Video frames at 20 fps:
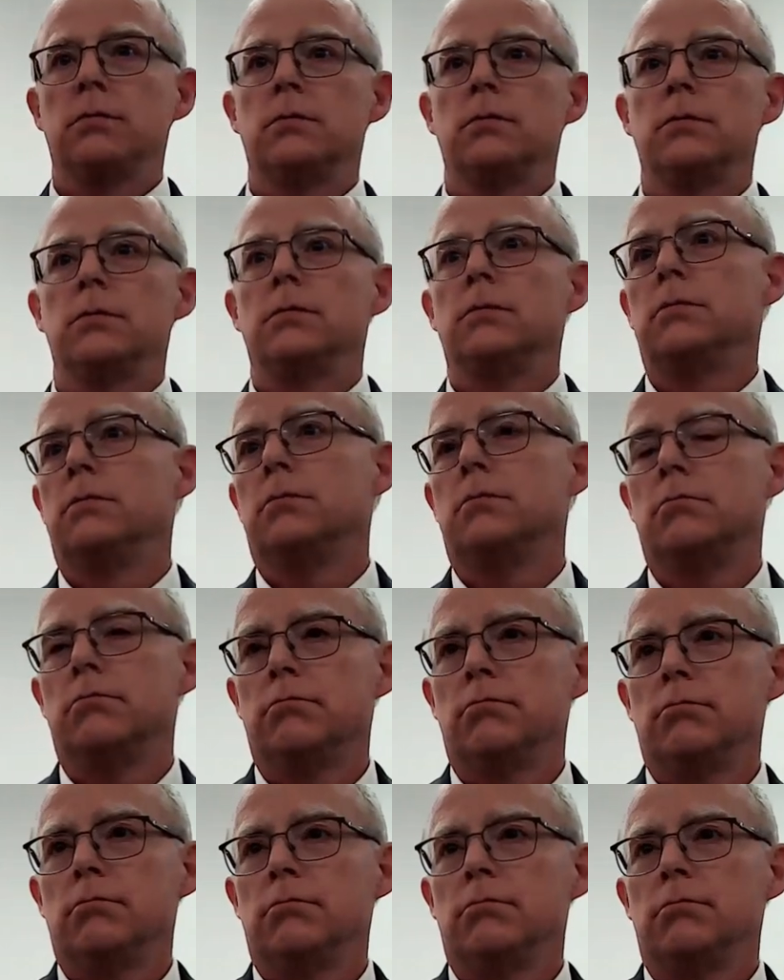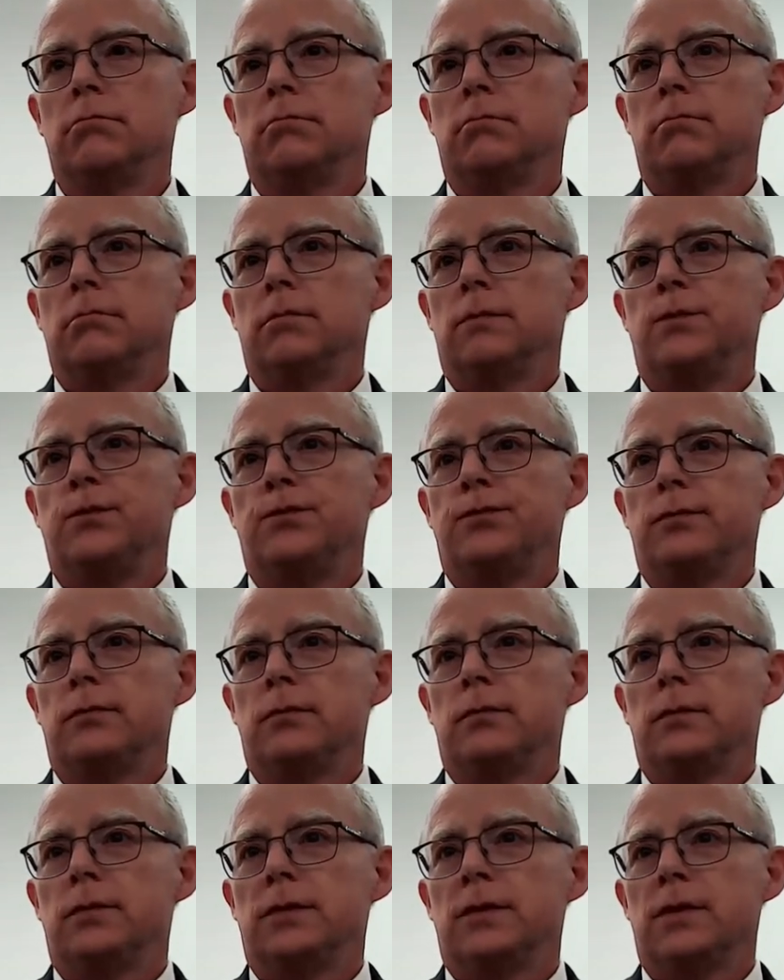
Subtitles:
Nobody speaks.